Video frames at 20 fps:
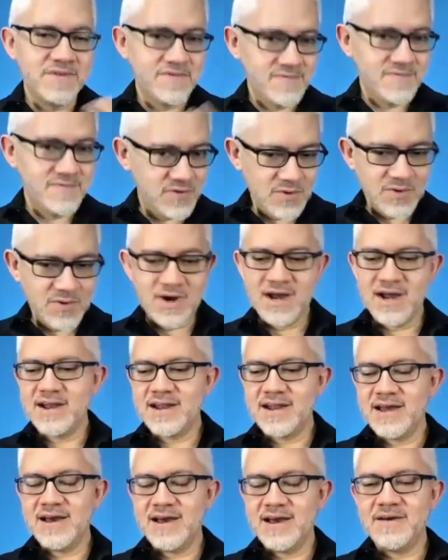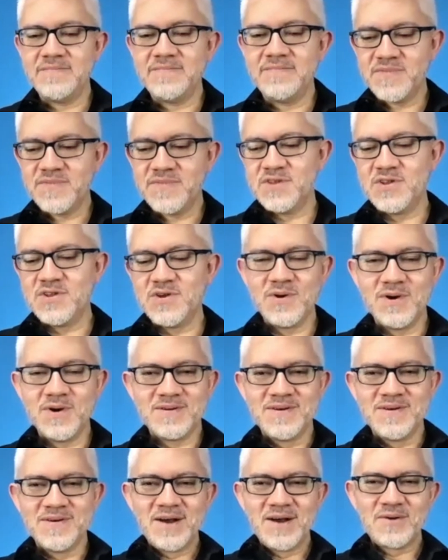you are,
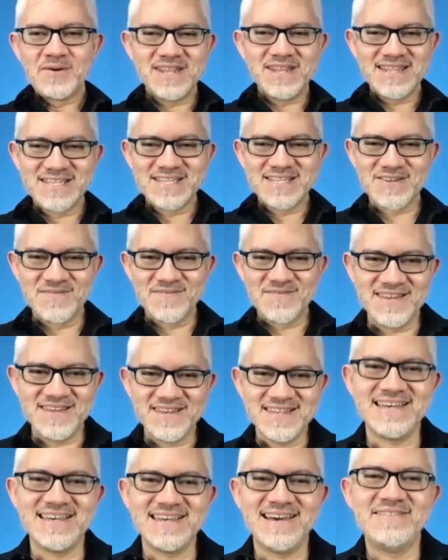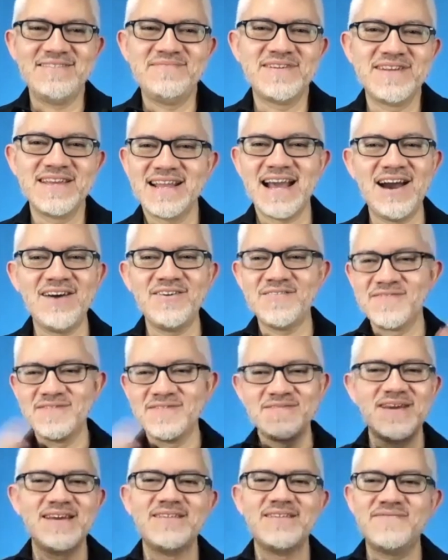witness of this, Marin, how
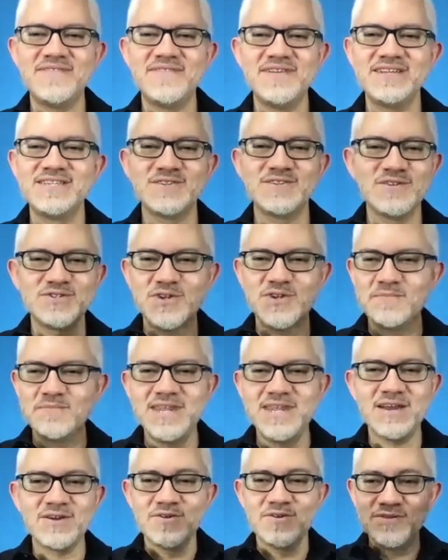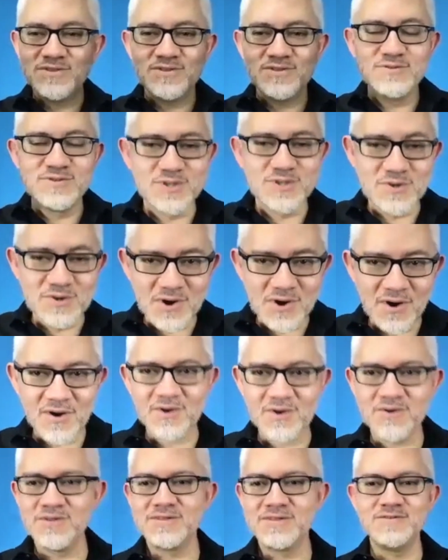every social media continues to grow,
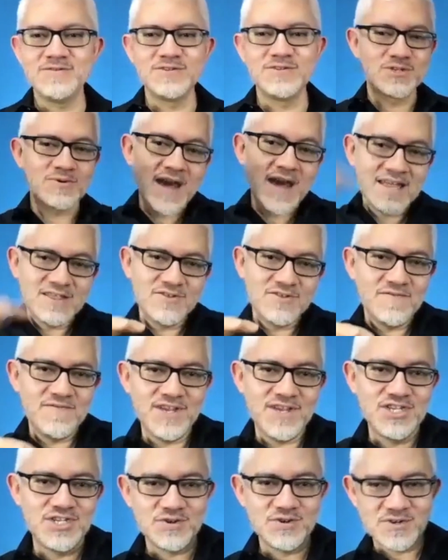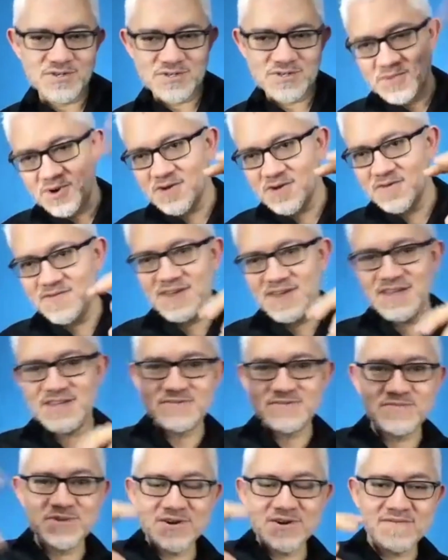continues to add new features, more of this,
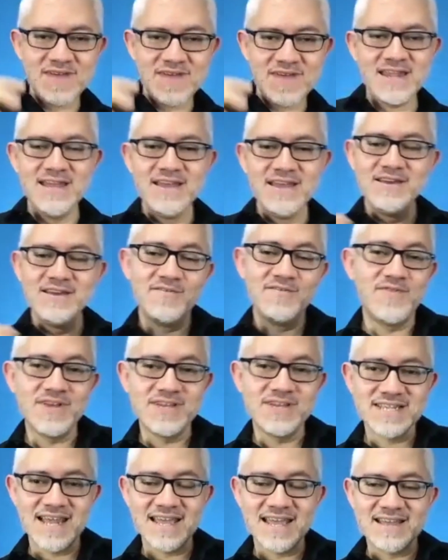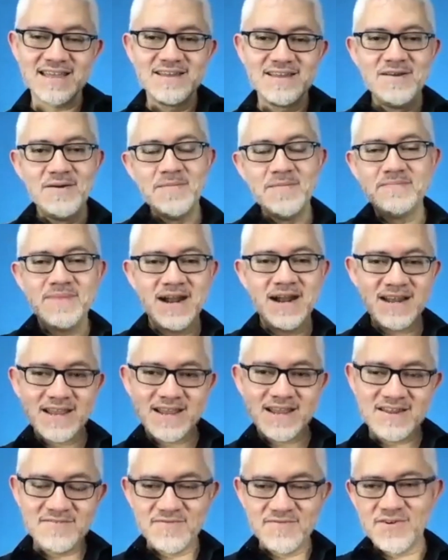more of that. Feels like
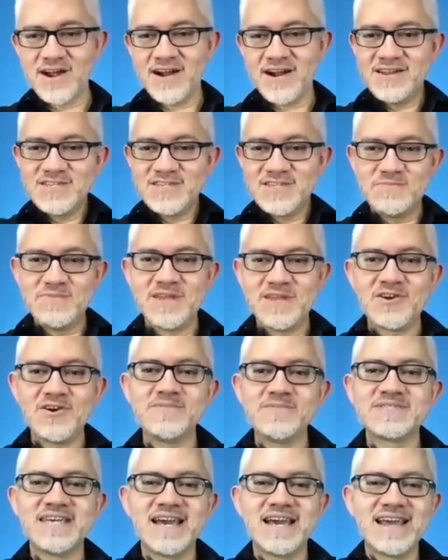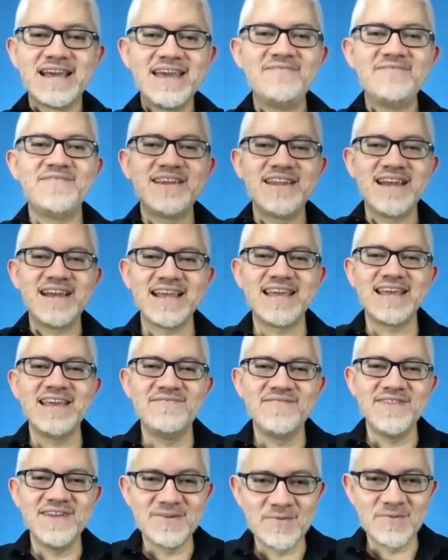marketing for artists becomes a heavier and
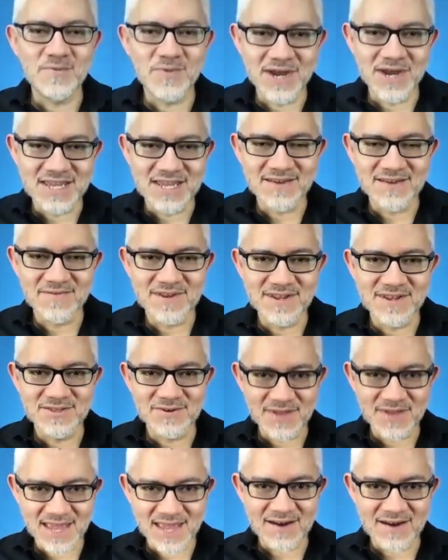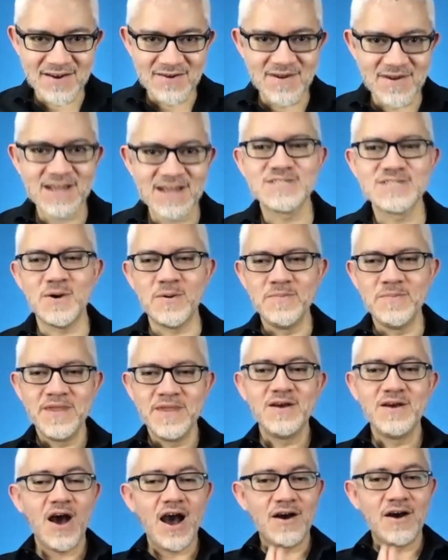heavier weight that we need to carry, right? So
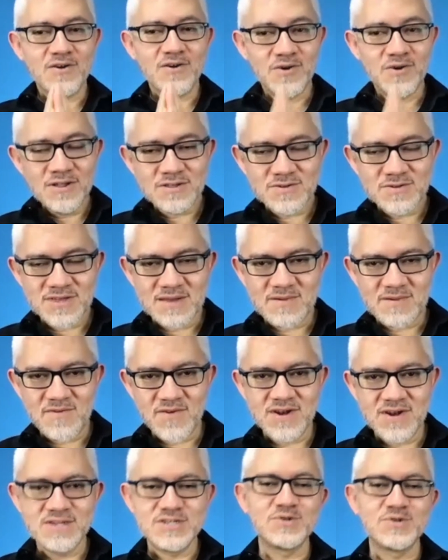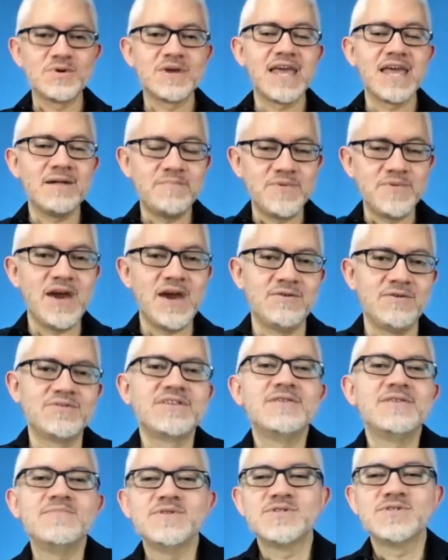our goal today, my friend, is to help you out,
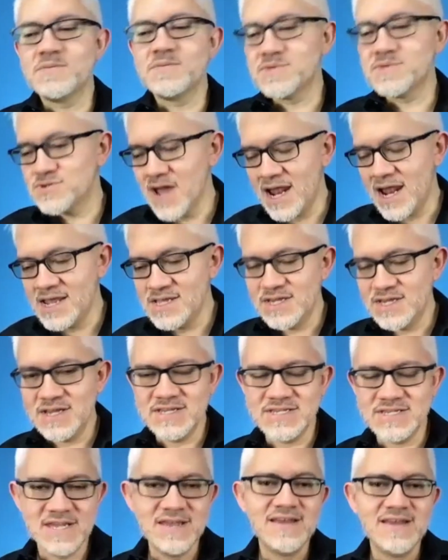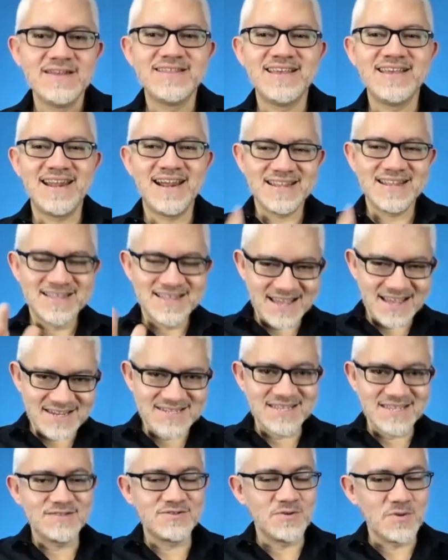give you some strategies that are
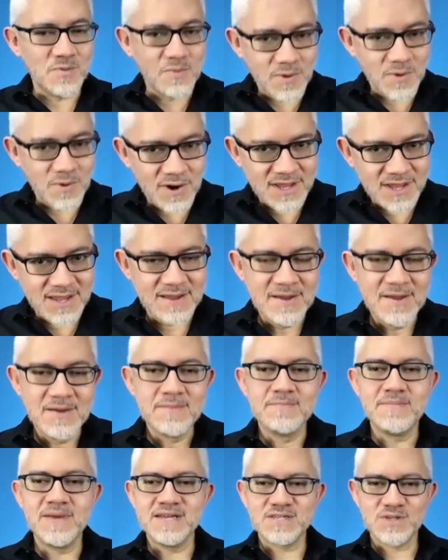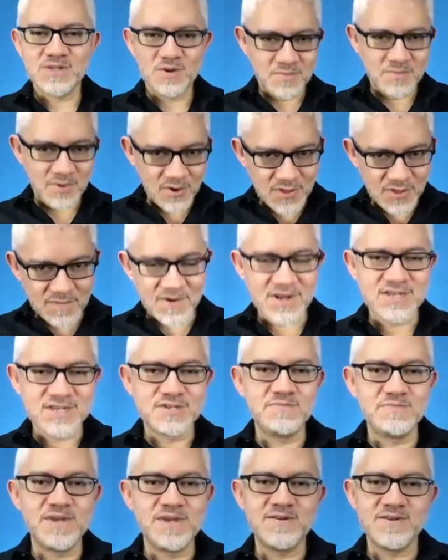tested to work based on both of our
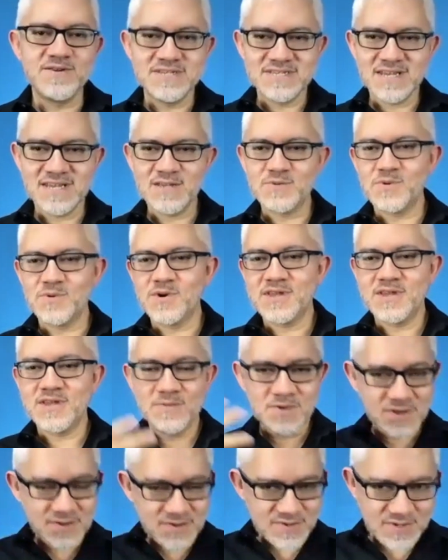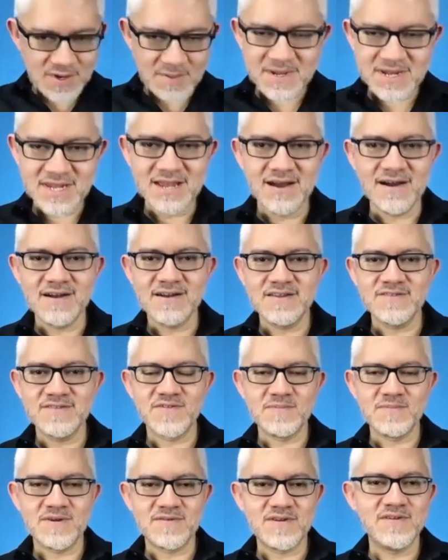experiences working with so many artists
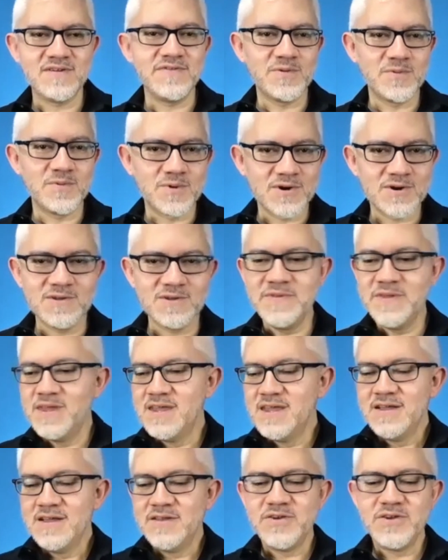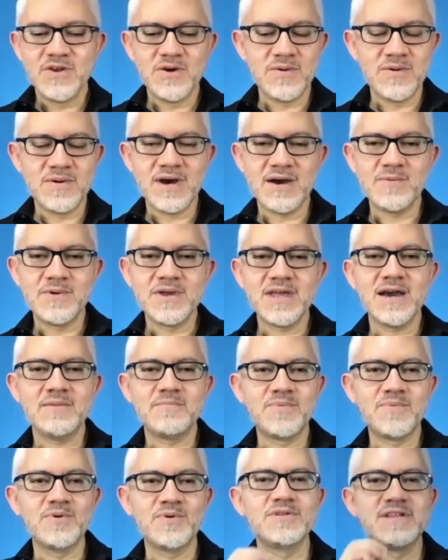from around the world. You know, we have
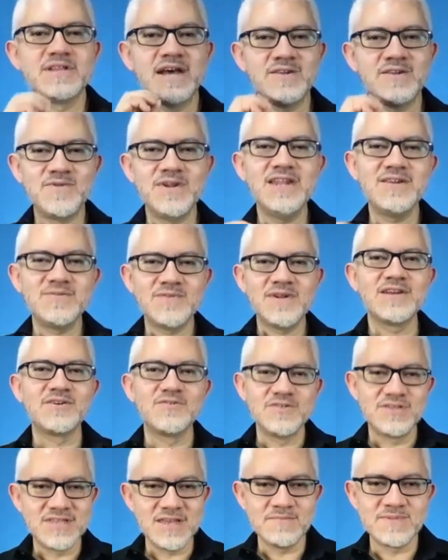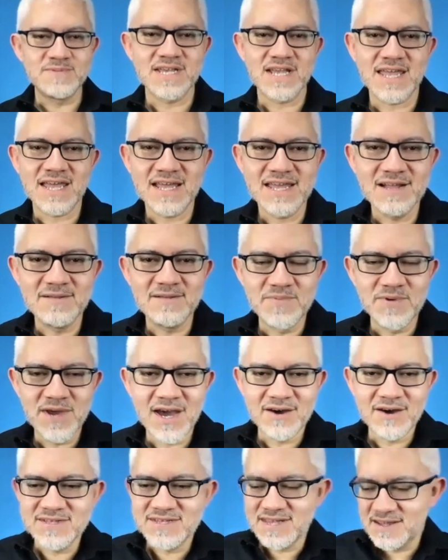pulled out really, really good tips that can help you
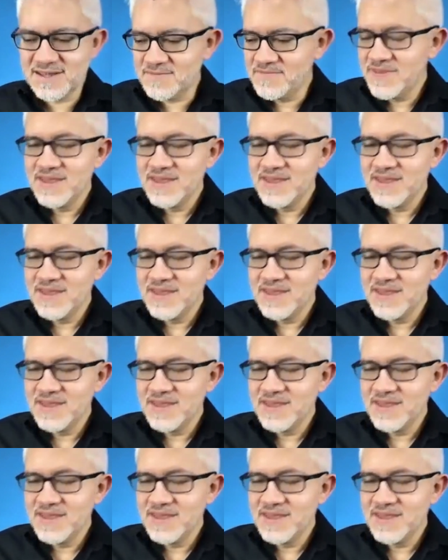out. And